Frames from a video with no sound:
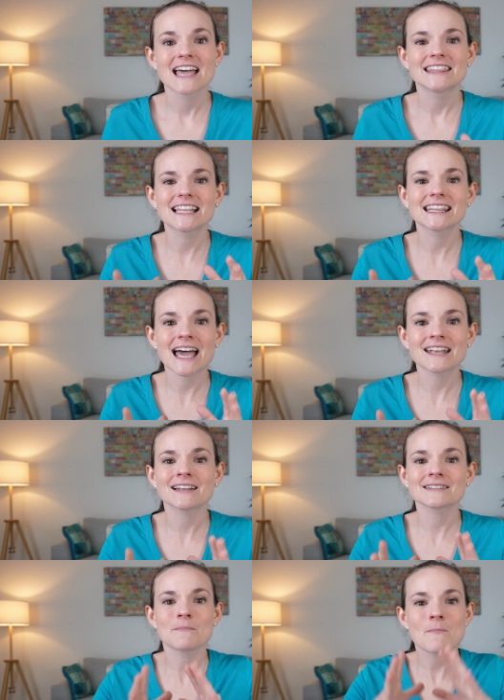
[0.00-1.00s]
that let
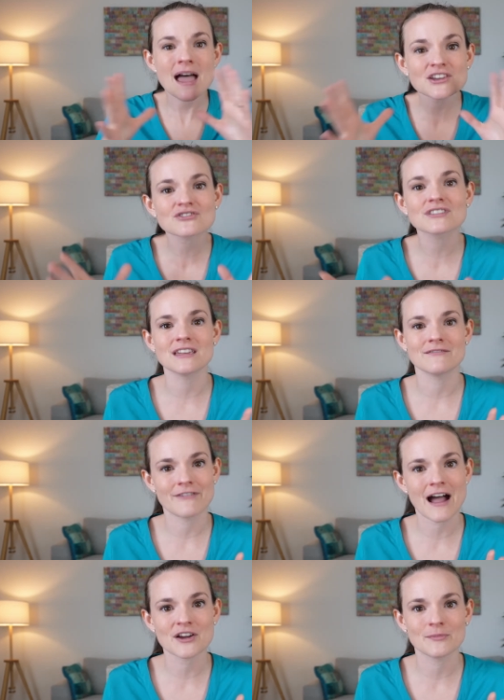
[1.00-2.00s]
us measure the
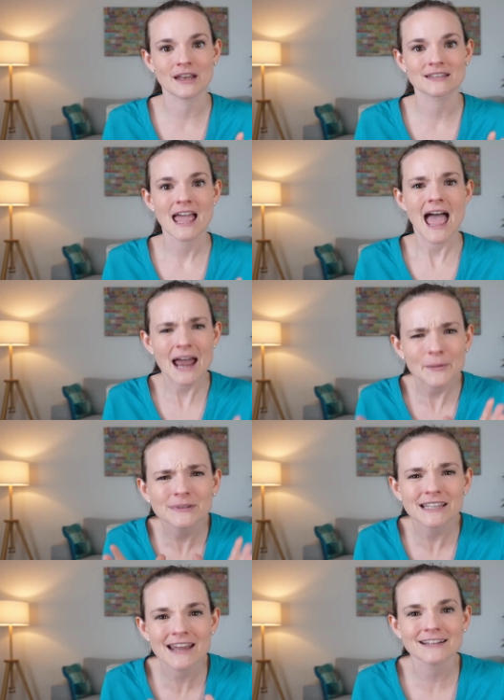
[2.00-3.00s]
environment at a
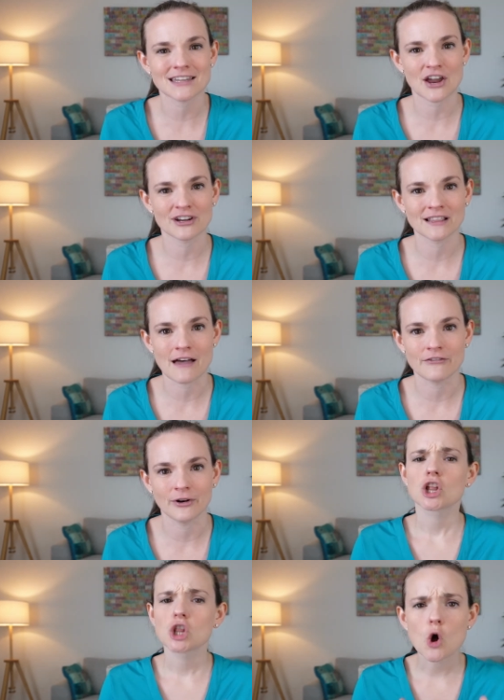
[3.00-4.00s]
planetary
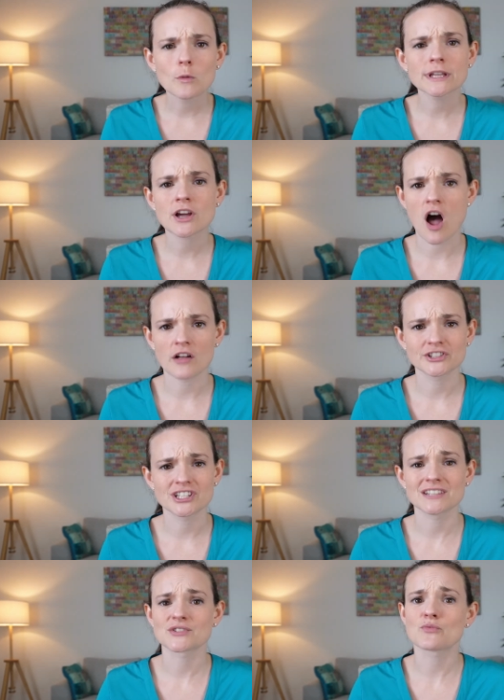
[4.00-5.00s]
level. Global
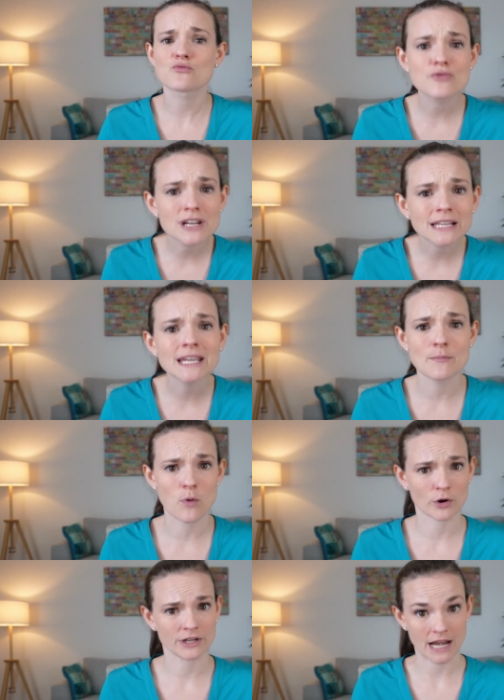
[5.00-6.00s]
ecology is a really
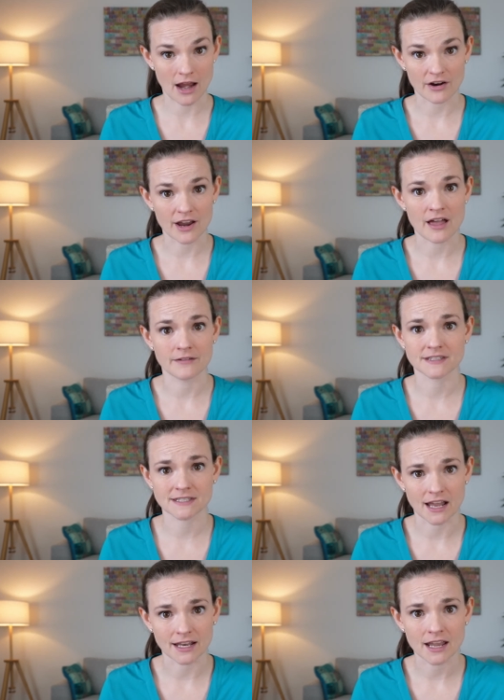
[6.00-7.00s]
important area of
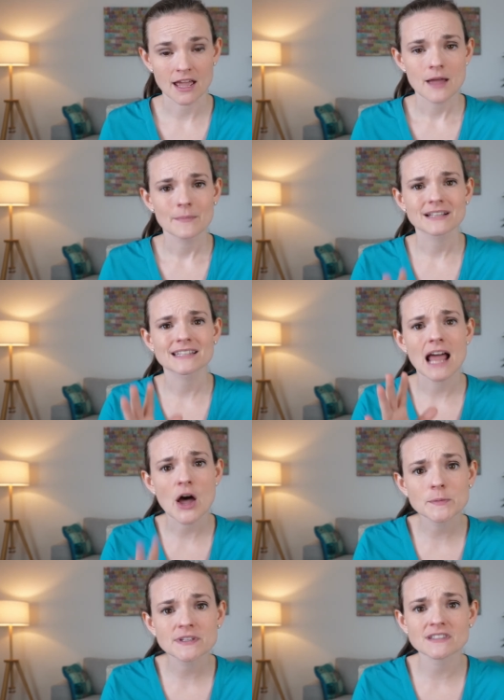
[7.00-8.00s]
study because it
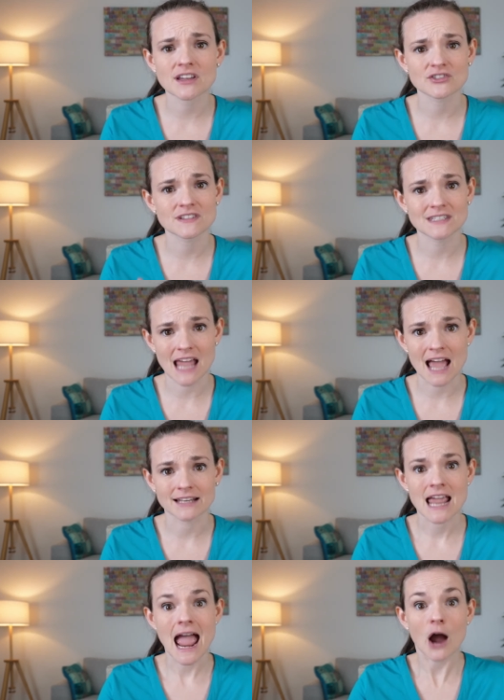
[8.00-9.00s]
helps us
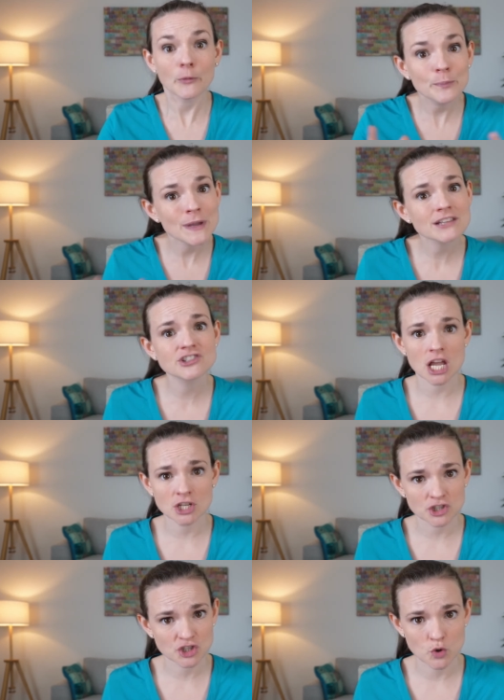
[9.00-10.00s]
understand how big
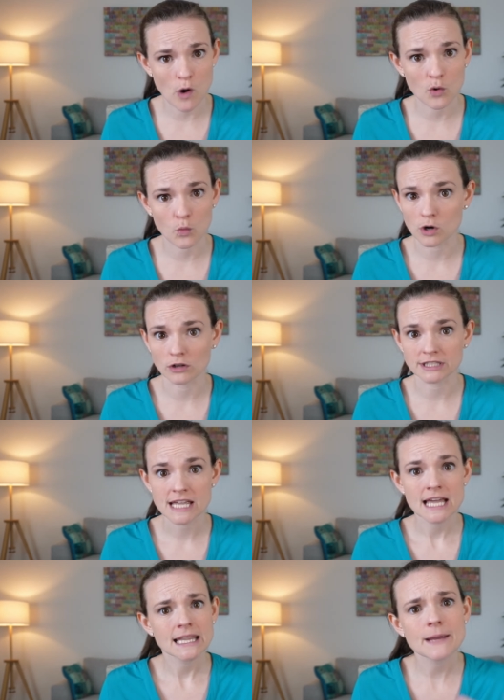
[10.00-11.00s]
changes to our world,
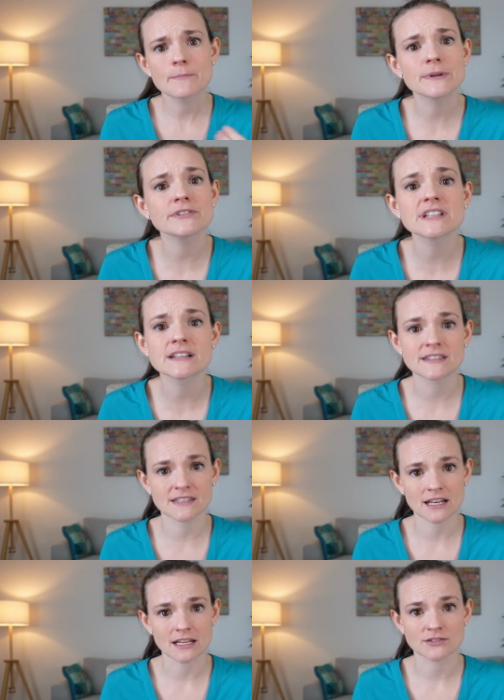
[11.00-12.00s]
like building
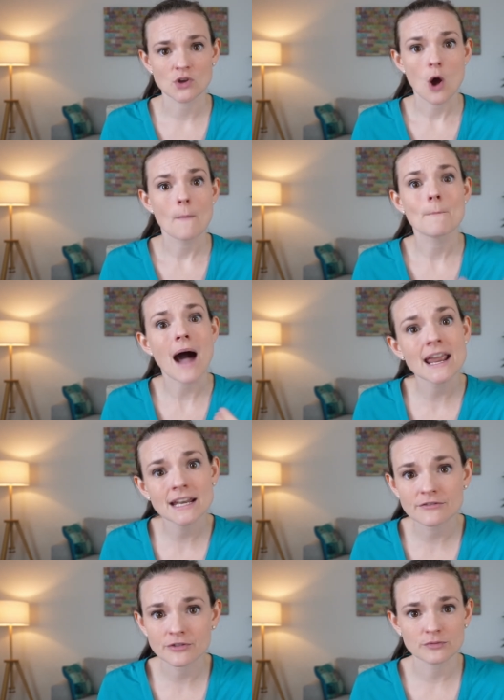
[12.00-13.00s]
cities,
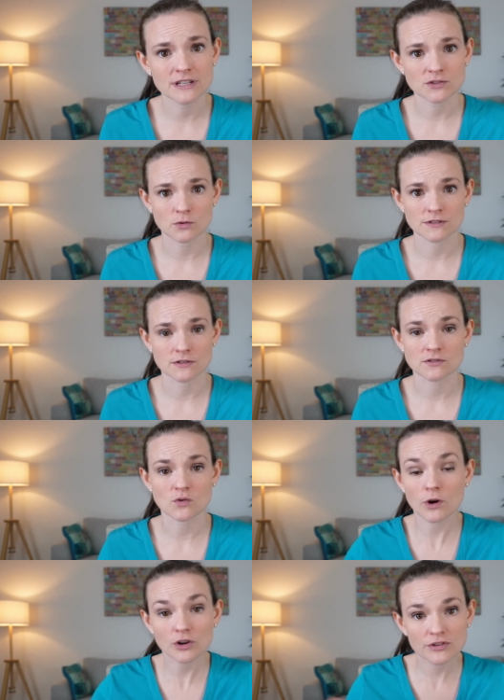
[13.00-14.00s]
mining for resources,
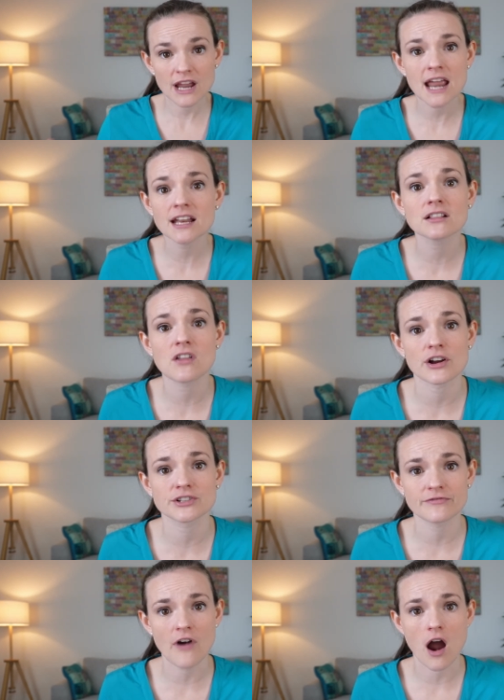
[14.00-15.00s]
or creating large
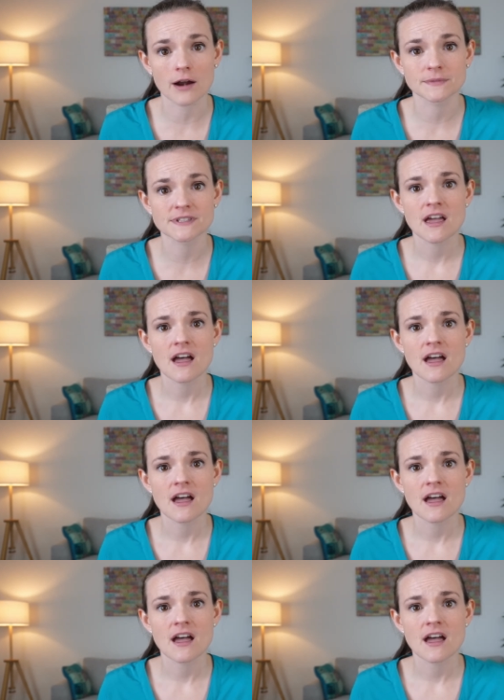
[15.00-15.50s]
farms,